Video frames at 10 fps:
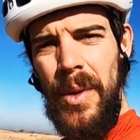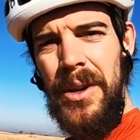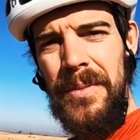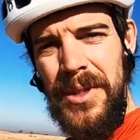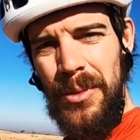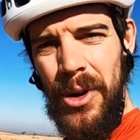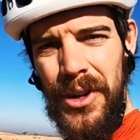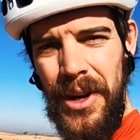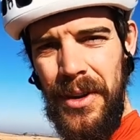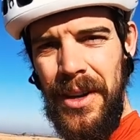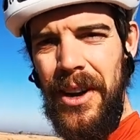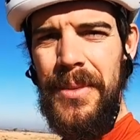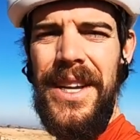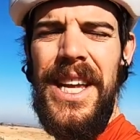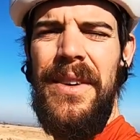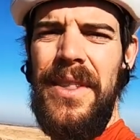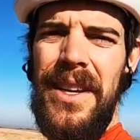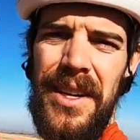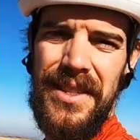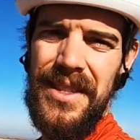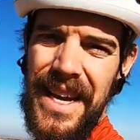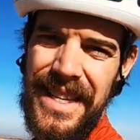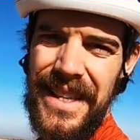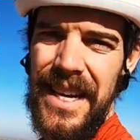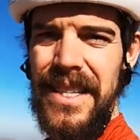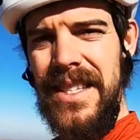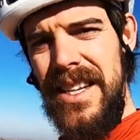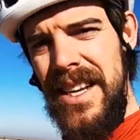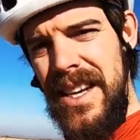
welcome to Morocco. I've been here for the last eight days